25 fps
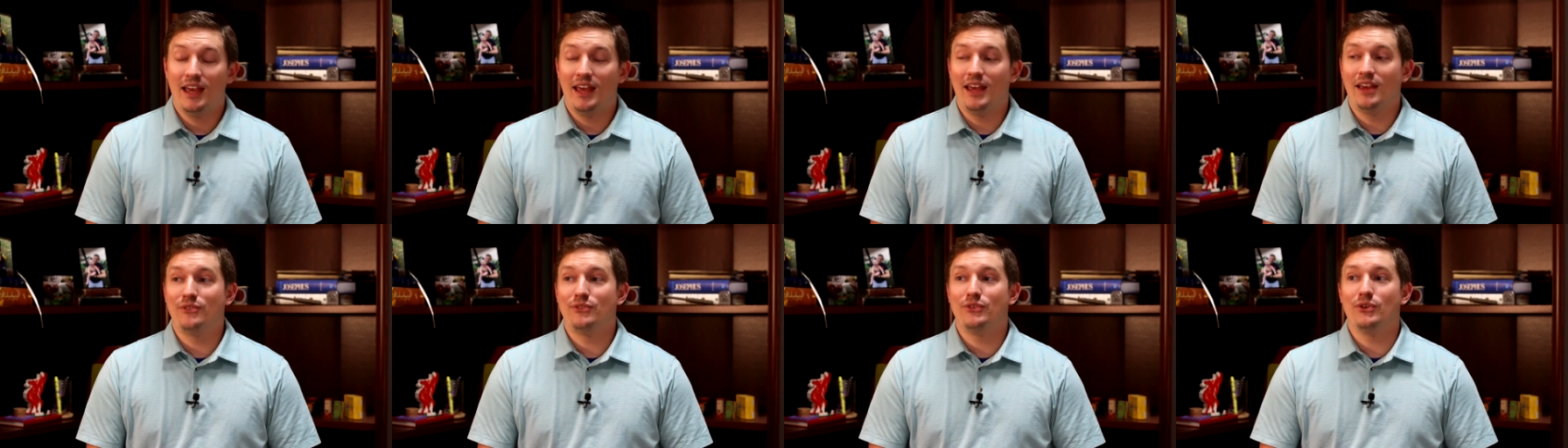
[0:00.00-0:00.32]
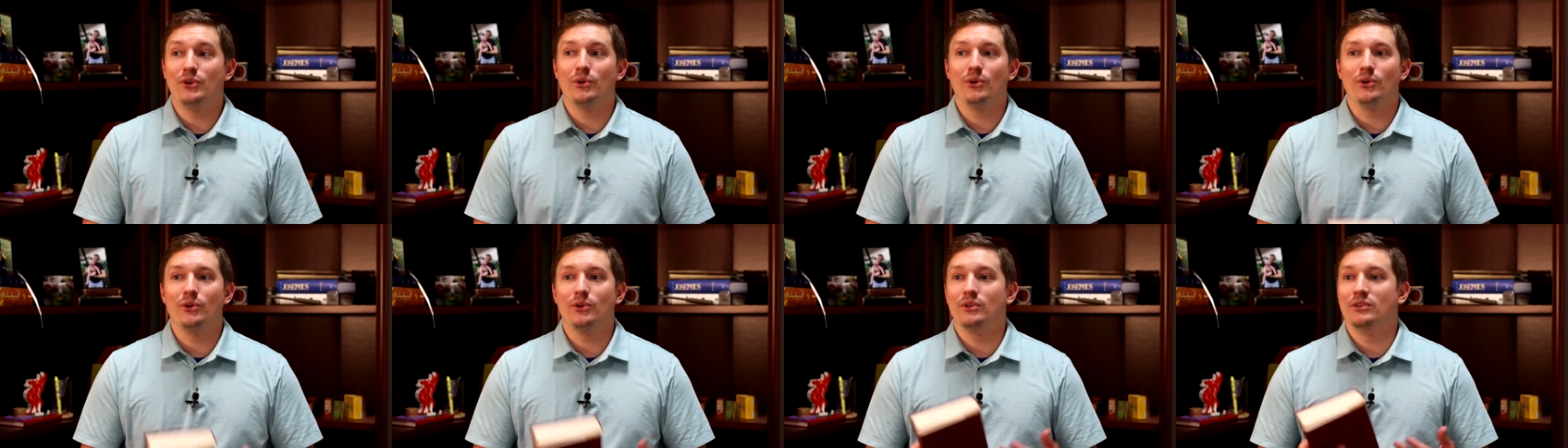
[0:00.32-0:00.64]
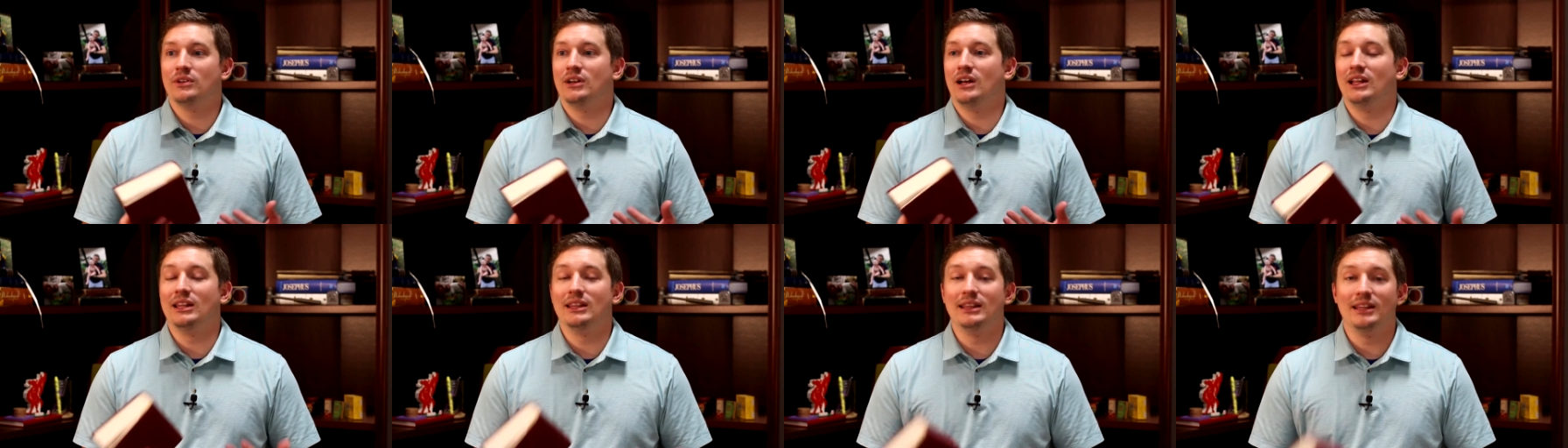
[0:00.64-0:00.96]
If
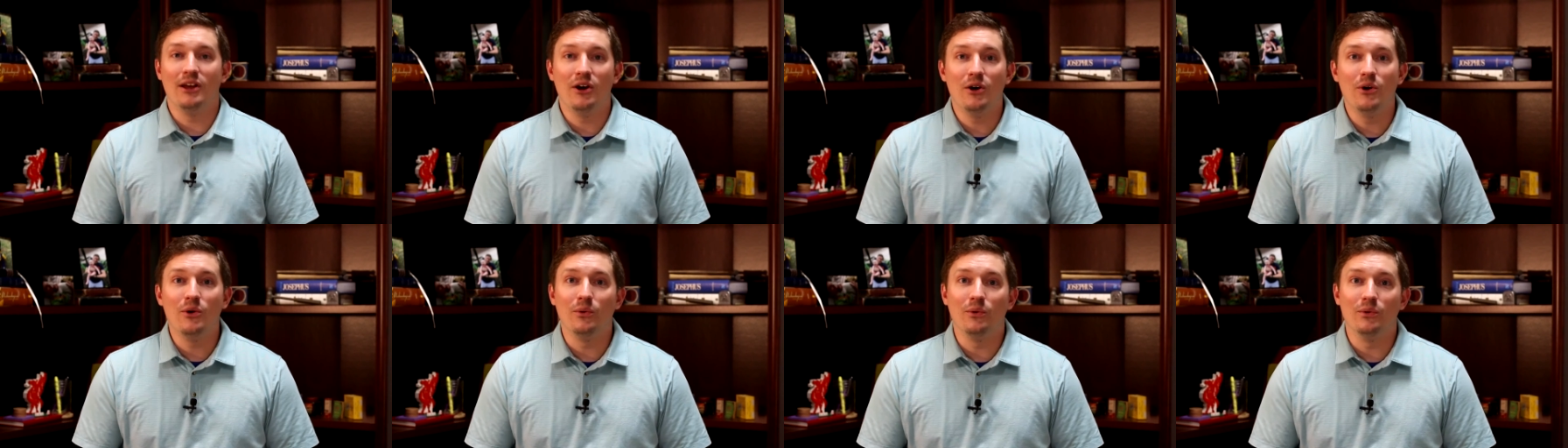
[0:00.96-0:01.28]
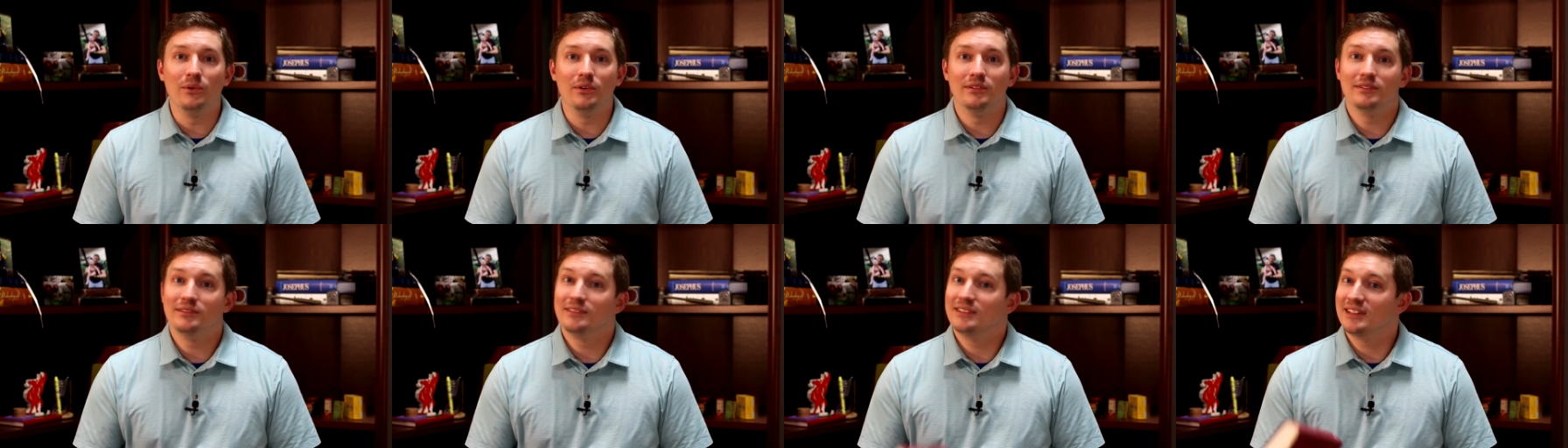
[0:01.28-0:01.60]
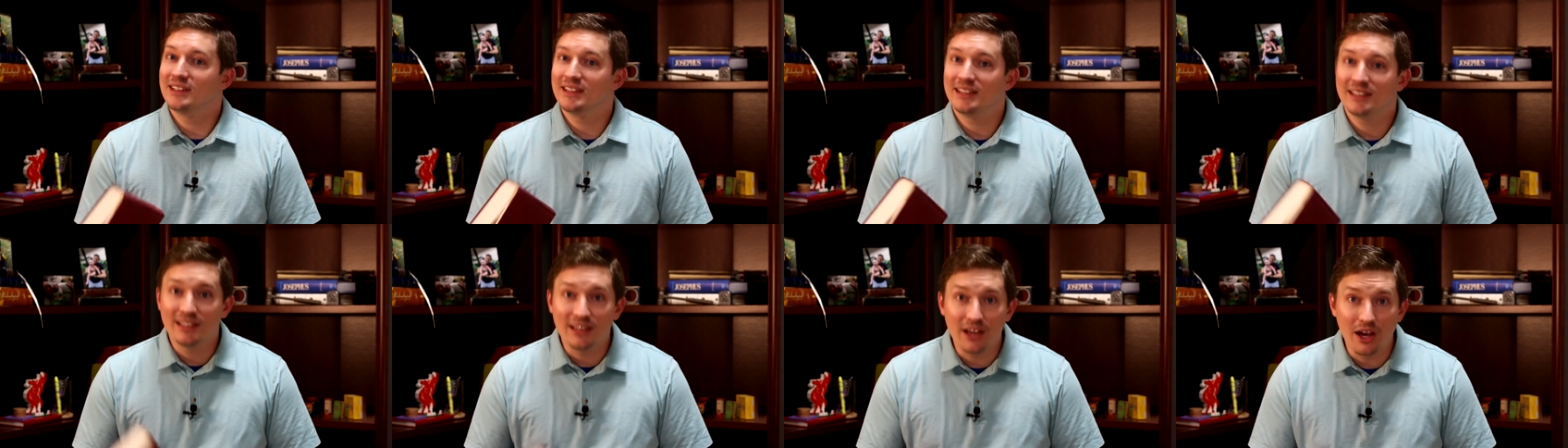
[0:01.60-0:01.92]
you're alone,
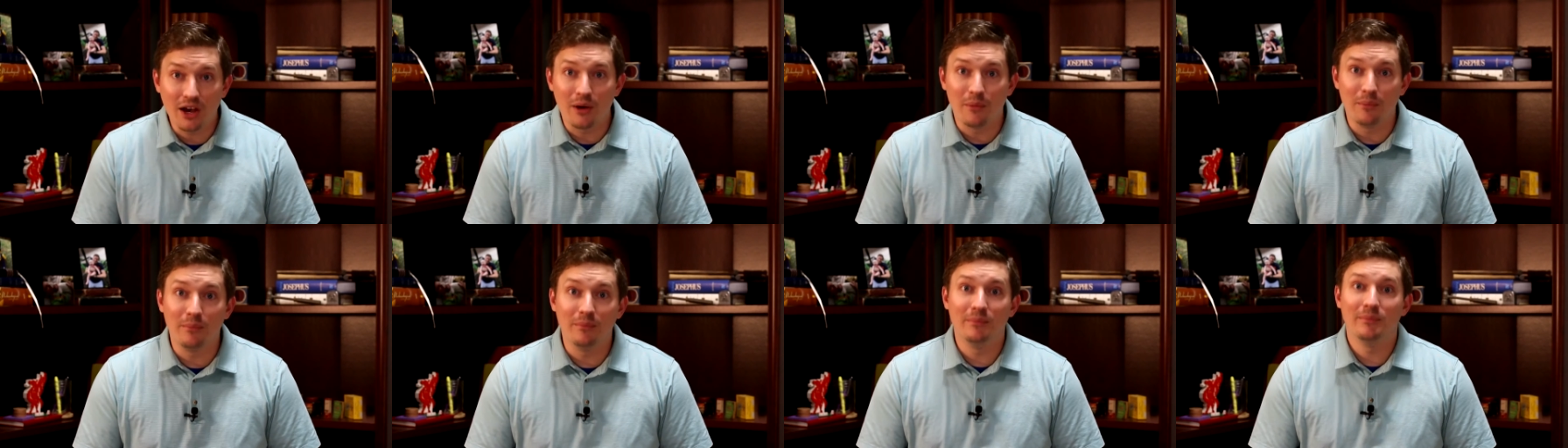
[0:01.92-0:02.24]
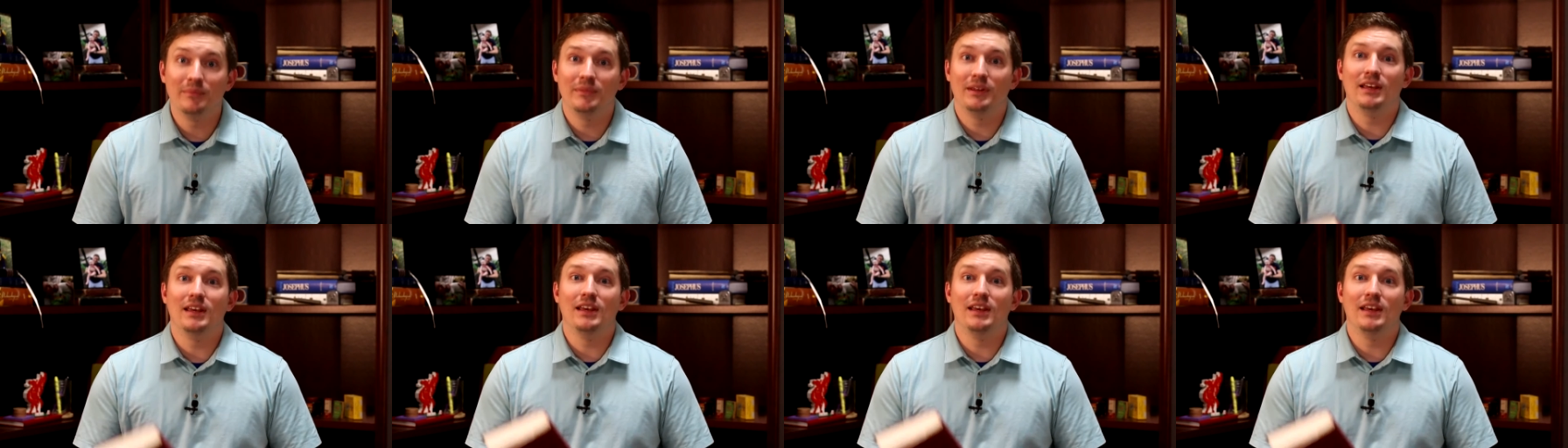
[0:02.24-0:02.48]
come.